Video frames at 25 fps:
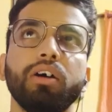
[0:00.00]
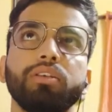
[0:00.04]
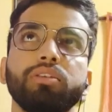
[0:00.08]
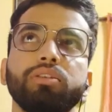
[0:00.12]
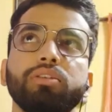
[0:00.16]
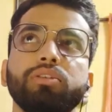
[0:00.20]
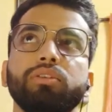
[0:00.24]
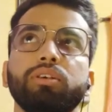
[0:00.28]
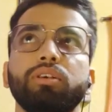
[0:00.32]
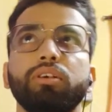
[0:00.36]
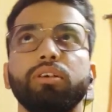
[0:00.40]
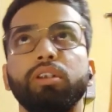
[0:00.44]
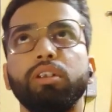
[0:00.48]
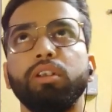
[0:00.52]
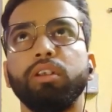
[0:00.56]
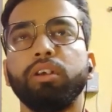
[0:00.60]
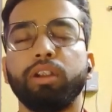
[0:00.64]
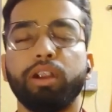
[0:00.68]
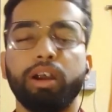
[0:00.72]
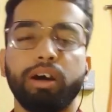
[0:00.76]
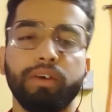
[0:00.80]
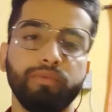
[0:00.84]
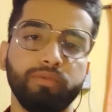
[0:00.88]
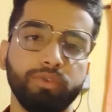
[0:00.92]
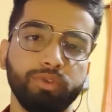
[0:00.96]
So
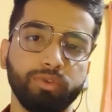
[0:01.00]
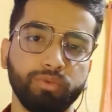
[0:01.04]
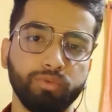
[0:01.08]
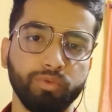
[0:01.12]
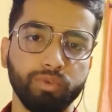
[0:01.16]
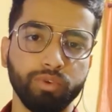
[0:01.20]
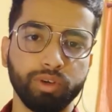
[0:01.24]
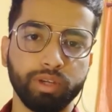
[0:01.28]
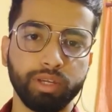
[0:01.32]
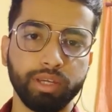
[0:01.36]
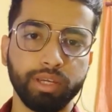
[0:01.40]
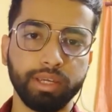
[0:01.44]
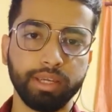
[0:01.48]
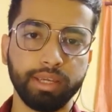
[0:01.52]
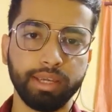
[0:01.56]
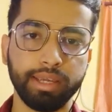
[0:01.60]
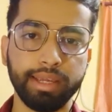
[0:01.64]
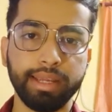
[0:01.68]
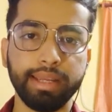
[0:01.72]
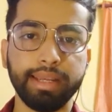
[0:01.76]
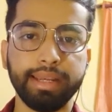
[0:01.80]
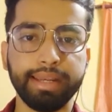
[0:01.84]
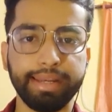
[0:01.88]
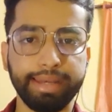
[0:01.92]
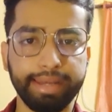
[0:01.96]
earlier, I was working
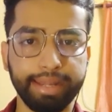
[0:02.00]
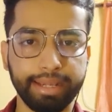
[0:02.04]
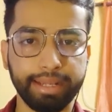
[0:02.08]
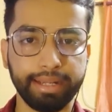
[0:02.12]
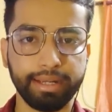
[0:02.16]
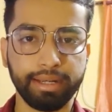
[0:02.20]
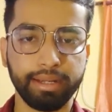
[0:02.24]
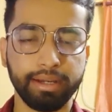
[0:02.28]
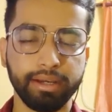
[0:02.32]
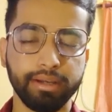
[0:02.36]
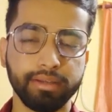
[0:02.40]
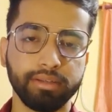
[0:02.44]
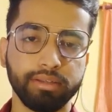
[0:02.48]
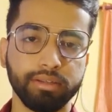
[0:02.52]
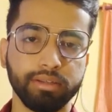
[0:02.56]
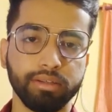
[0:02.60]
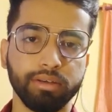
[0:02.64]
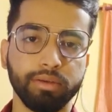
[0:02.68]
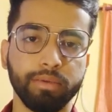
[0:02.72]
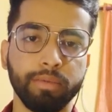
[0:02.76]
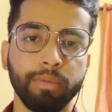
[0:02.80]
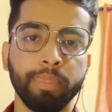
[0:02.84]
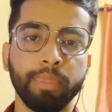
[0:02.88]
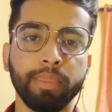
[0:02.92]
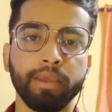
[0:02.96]
in Dell as
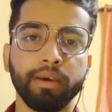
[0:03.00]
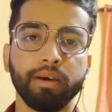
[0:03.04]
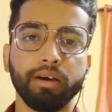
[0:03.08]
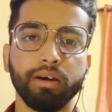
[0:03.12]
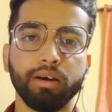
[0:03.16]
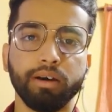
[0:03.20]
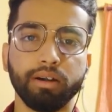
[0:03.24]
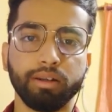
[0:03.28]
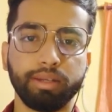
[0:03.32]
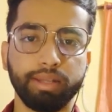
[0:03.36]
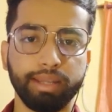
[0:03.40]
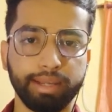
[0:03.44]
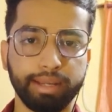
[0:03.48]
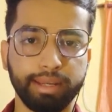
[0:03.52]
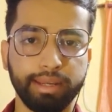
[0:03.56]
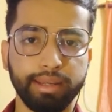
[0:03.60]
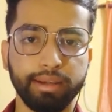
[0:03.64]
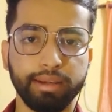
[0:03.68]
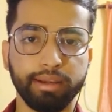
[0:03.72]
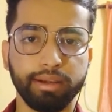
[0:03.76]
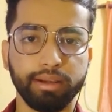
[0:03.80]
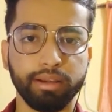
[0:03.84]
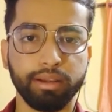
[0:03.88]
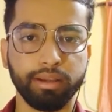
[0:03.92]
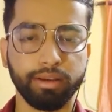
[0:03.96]
a
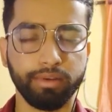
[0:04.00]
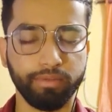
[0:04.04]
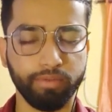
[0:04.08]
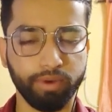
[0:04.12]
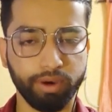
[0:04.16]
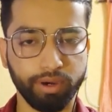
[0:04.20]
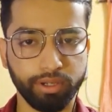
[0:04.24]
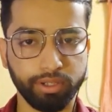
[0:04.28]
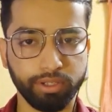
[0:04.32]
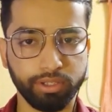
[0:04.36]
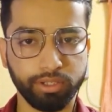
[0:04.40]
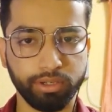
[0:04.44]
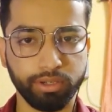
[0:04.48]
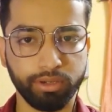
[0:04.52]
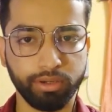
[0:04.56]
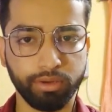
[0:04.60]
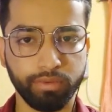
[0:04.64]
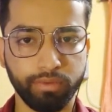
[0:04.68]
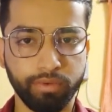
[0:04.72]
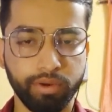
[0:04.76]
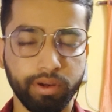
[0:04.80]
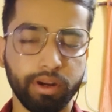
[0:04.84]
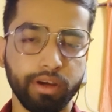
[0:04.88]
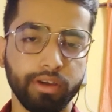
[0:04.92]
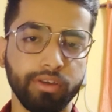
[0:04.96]
technical advisor,
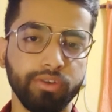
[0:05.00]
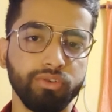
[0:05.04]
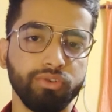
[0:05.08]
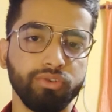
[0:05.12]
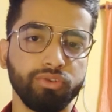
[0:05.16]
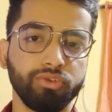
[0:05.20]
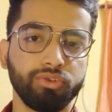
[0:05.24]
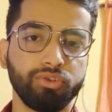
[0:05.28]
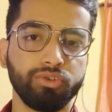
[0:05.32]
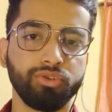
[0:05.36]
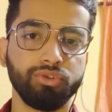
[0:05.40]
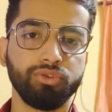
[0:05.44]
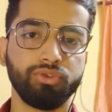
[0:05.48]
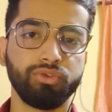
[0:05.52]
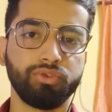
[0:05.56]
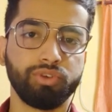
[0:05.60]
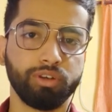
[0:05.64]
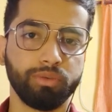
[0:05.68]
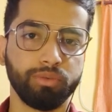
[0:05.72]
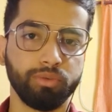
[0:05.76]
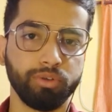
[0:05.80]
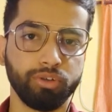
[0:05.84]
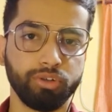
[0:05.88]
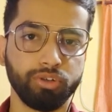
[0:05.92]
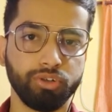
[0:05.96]
where I used to
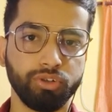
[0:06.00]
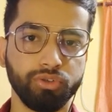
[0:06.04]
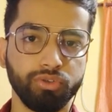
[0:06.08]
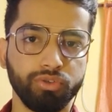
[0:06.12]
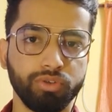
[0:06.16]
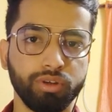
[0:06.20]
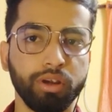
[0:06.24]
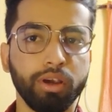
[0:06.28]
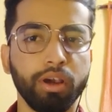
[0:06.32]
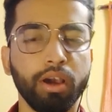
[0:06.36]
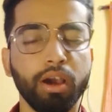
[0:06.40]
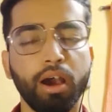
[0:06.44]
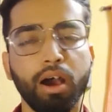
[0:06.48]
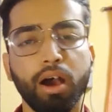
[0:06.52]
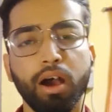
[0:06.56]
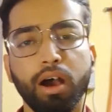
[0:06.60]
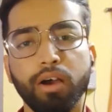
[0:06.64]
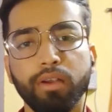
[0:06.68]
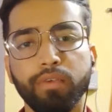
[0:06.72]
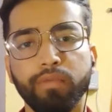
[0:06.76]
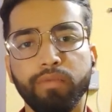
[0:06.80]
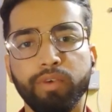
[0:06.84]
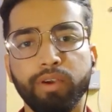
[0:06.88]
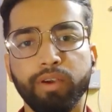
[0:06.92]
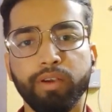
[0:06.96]
troubleshoot
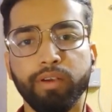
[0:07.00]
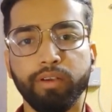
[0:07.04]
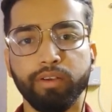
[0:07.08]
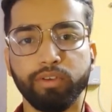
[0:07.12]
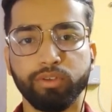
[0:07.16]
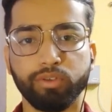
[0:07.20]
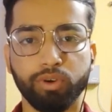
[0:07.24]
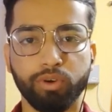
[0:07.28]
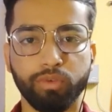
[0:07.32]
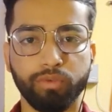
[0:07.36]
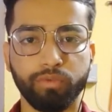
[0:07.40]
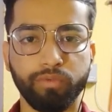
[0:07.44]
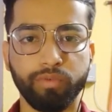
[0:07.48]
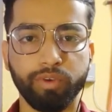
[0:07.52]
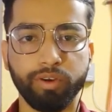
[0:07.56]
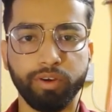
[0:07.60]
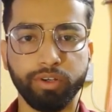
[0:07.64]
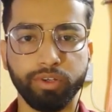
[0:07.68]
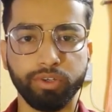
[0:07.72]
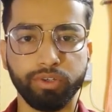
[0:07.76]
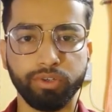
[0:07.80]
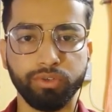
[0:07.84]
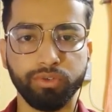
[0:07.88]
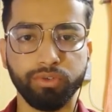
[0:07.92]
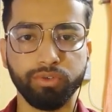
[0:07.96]
hardware and software
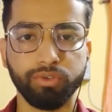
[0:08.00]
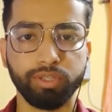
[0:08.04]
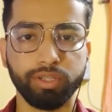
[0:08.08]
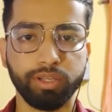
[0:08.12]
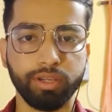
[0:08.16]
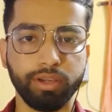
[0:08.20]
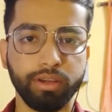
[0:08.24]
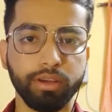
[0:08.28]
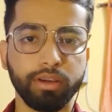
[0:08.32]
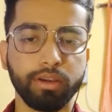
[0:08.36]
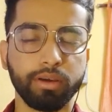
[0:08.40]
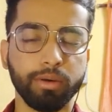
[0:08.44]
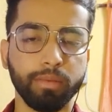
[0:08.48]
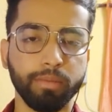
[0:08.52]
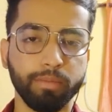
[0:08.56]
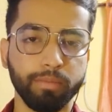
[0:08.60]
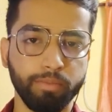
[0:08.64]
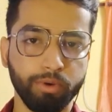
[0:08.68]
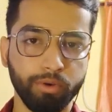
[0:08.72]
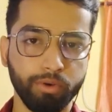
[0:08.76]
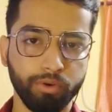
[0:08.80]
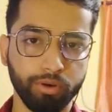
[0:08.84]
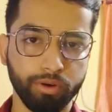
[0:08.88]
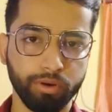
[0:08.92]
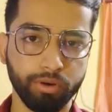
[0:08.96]
issues in
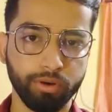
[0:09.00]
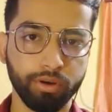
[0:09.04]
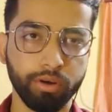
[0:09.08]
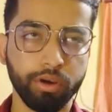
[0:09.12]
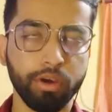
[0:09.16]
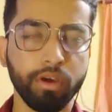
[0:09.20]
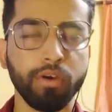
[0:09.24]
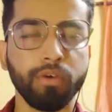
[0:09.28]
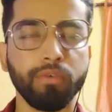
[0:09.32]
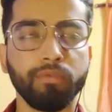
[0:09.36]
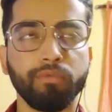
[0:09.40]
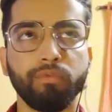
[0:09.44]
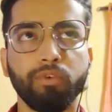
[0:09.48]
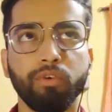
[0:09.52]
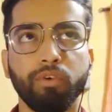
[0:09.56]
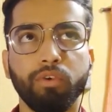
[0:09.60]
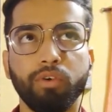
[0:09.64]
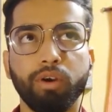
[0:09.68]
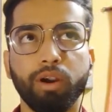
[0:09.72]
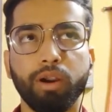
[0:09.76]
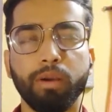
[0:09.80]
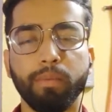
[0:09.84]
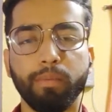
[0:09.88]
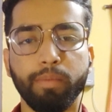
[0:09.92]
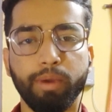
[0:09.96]
computer
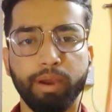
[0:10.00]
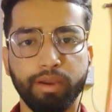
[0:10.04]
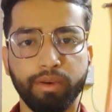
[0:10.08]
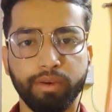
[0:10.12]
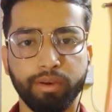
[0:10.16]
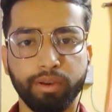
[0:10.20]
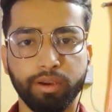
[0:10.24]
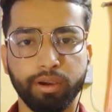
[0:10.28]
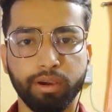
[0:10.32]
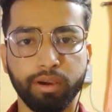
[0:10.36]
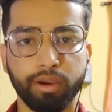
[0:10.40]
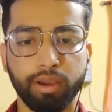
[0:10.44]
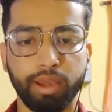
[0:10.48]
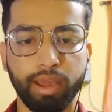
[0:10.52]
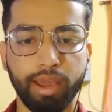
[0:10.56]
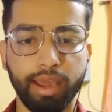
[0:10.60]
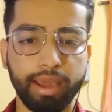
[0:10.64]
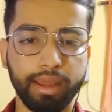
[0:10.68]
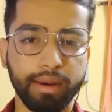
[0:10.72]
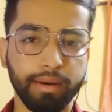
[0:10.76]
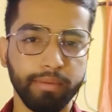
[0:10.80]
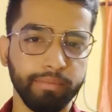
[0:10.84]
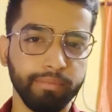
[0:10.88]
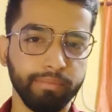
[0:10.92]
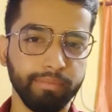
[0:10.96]
for America
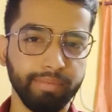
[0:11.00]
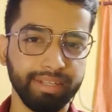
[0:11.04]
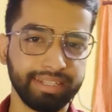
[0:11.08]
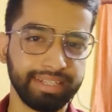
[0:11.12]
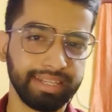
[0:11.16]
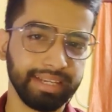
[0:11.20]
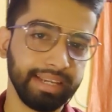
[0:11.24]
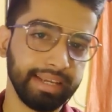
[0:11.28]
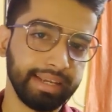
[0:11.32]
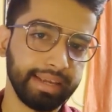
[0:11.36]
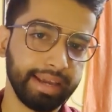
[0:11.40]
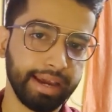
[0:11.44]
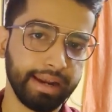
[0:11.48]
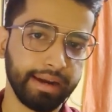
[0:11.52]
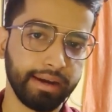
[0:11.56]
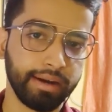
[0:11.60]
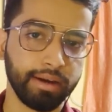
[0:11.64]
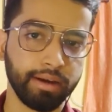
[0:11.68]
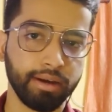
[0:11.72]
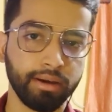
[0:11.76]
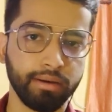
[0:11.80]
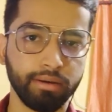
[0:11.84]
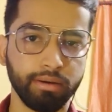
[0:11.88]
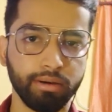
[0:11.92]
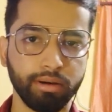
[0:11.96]
and basically
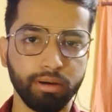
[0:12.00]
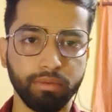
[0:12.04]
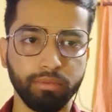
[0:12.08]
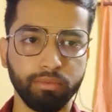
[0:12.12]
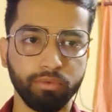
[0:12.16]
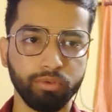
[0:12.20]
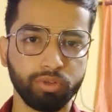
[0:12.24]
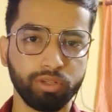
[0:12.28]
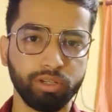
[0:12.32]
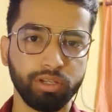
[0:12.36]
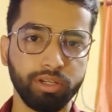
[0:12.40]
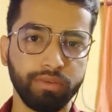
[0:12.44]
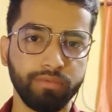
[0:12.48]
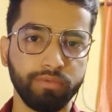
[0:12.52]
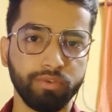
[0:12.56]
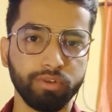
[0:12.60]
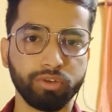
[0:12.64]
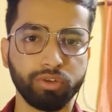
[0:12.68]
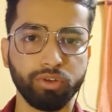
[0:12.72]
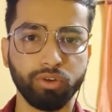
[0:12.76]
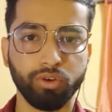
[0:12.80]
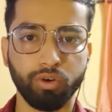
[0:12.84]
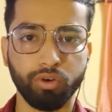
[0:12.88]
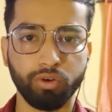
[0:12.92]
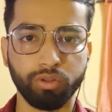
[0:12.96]
Canada. Mostly it
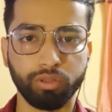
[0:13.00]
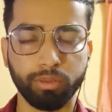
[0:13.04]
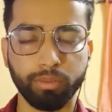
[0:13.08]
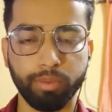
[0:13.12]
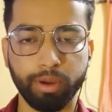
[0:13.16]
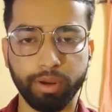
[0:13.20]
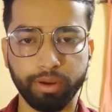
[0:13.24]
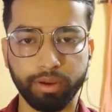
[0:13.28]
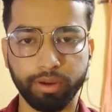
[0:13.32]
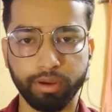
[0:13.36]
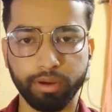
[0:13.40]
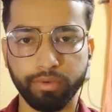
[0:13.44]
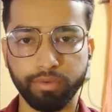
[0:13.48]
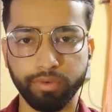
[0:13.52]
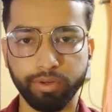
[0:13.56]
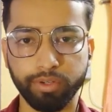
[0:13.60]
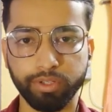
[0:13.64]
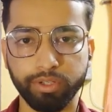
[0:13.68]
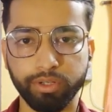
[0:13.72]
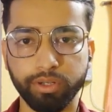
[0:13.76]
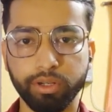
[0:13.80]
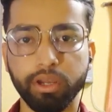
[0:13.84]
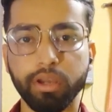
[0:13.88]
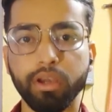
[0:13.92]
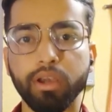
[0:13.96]
was North America
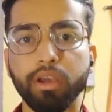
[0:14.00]
region.